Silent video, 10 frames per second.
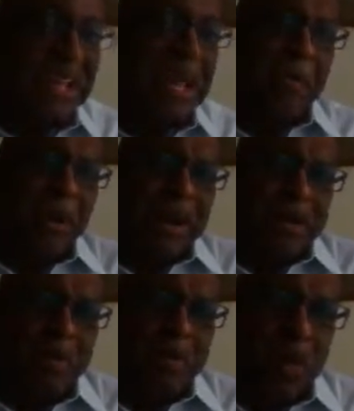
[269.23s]
But
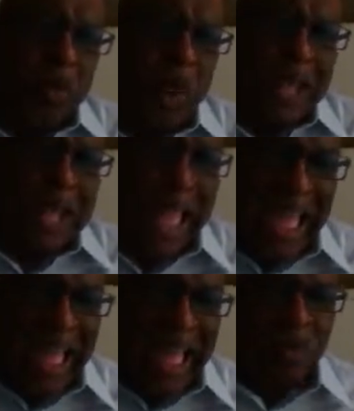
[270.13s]
what
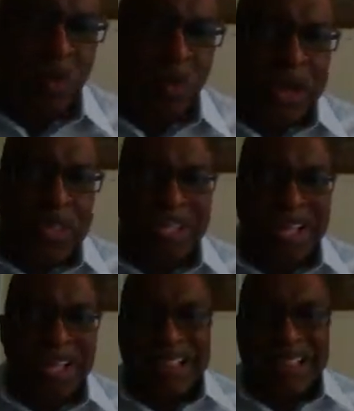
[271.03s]
happened was
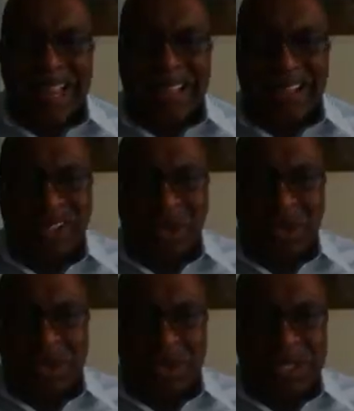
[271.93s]
that
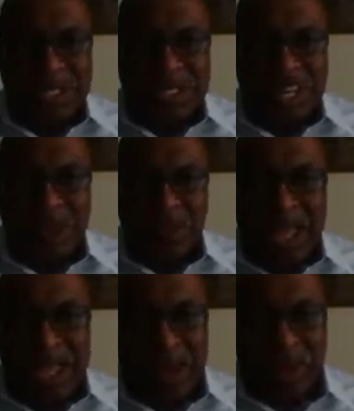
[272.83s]
closeness that we
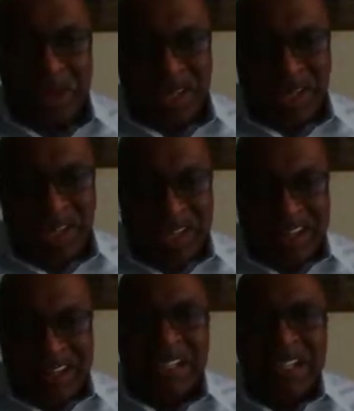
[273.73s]
had with God
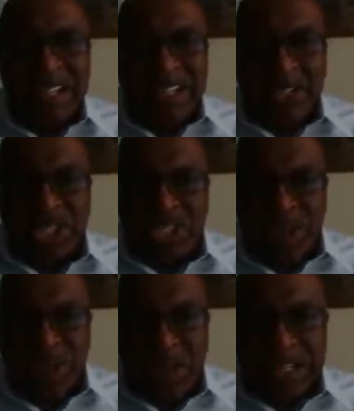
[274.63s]

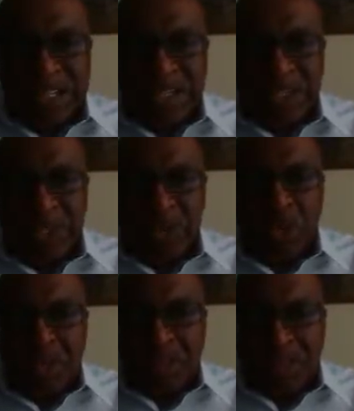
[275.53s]
started to
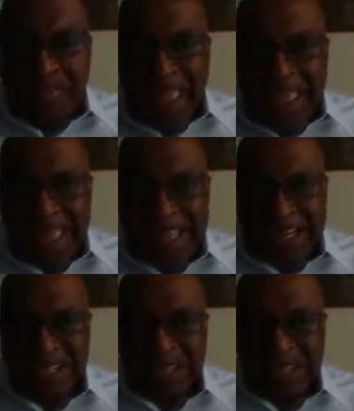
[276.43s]
fade